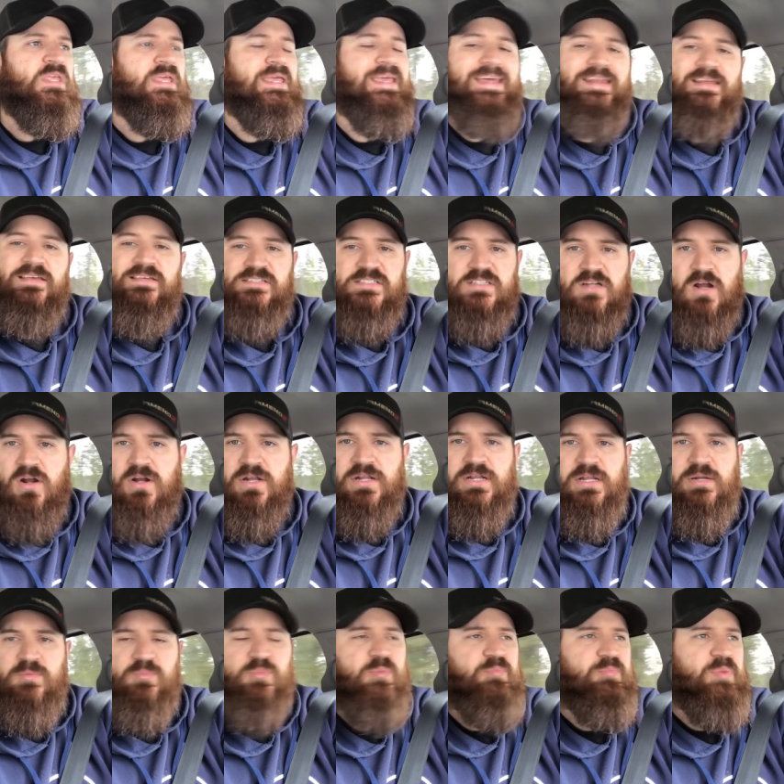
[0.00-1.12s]
getting started
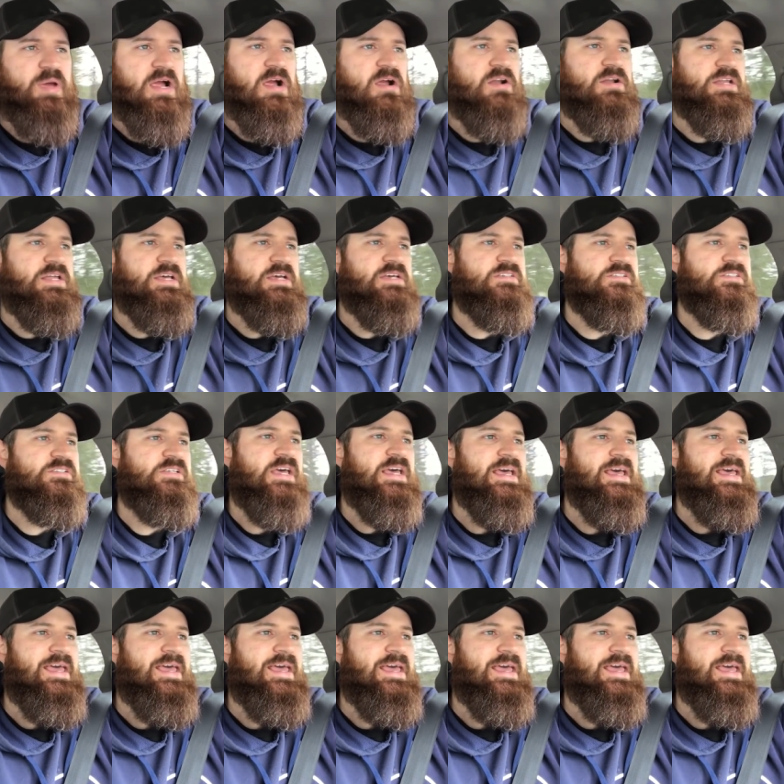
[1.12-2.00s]
in preparedness